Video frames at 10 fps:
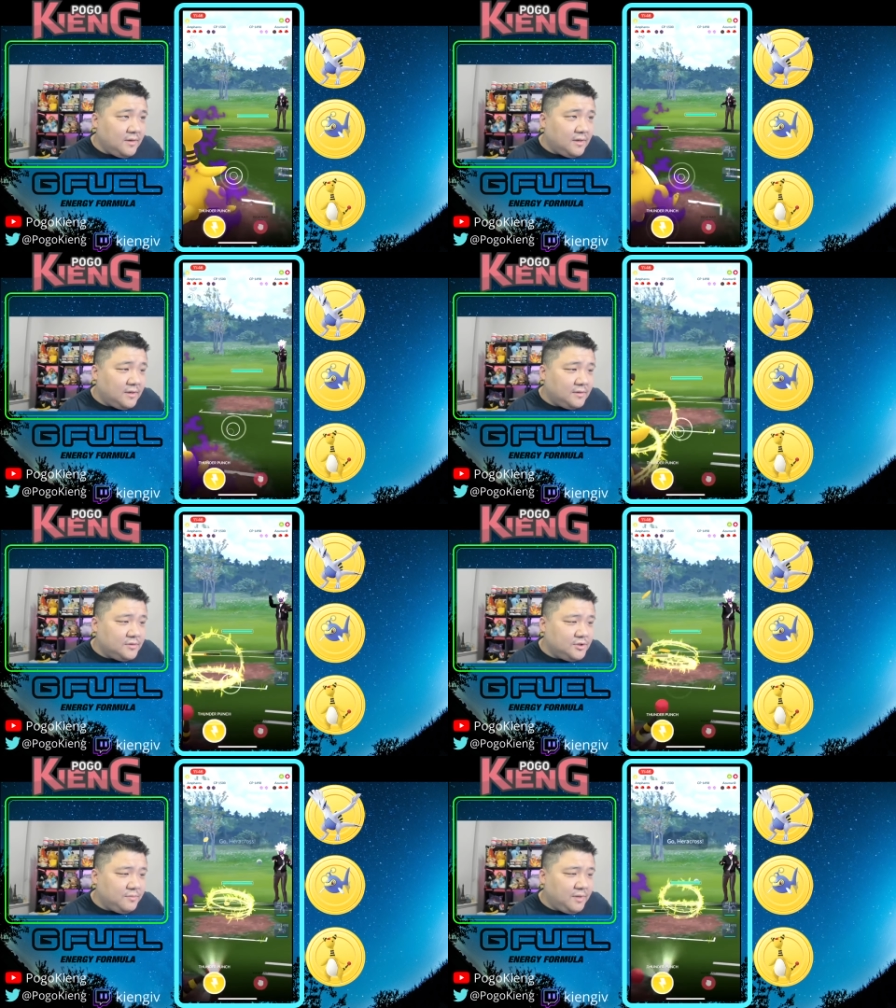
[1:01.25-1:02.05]
Uh,
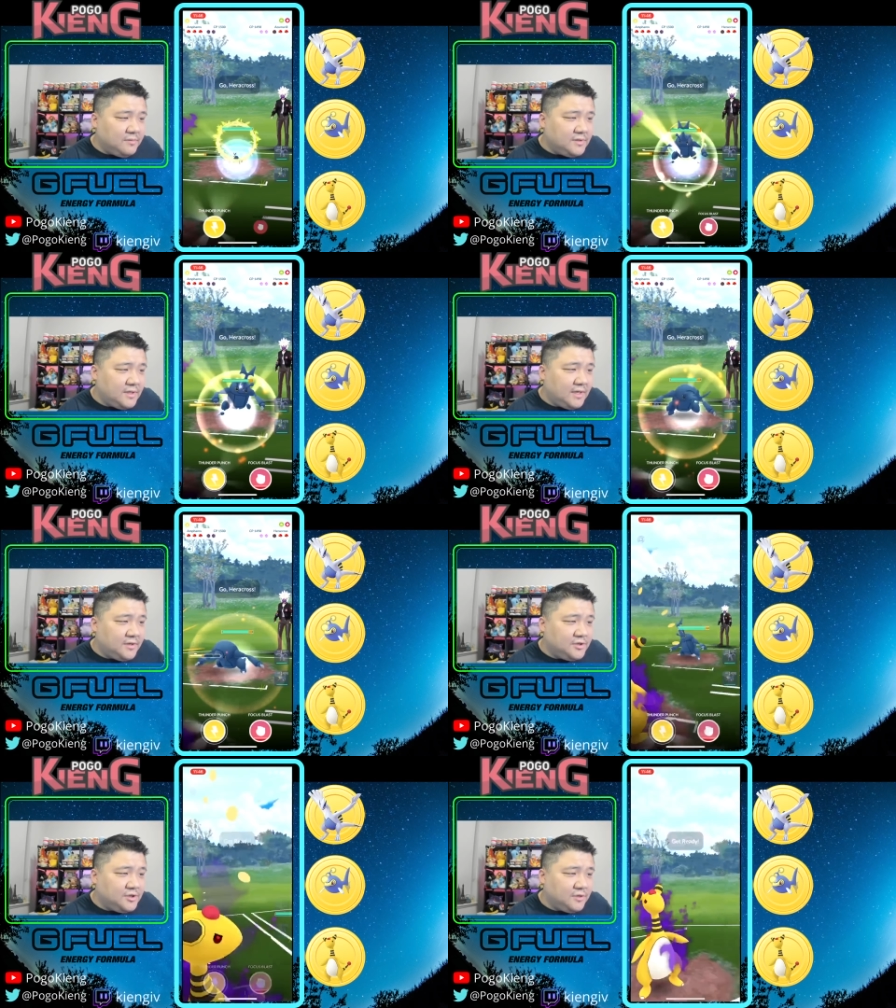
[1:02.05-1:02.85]
should be able to get the
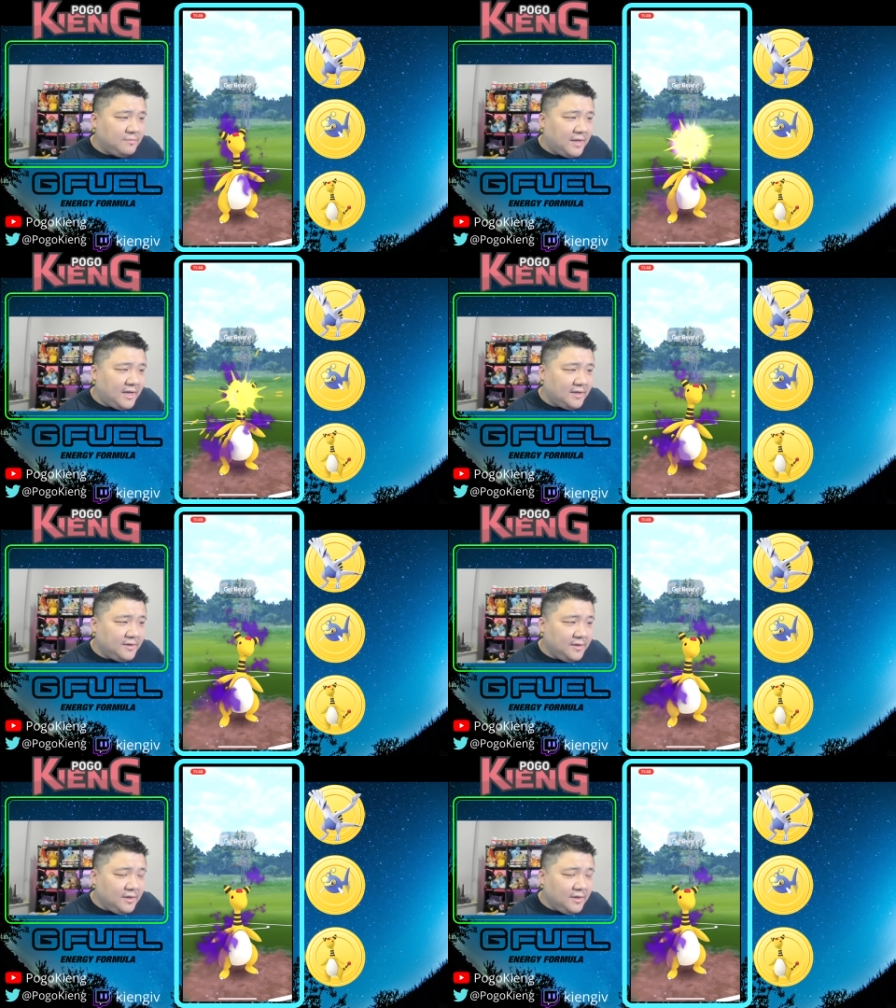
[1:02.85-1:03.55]
shield back.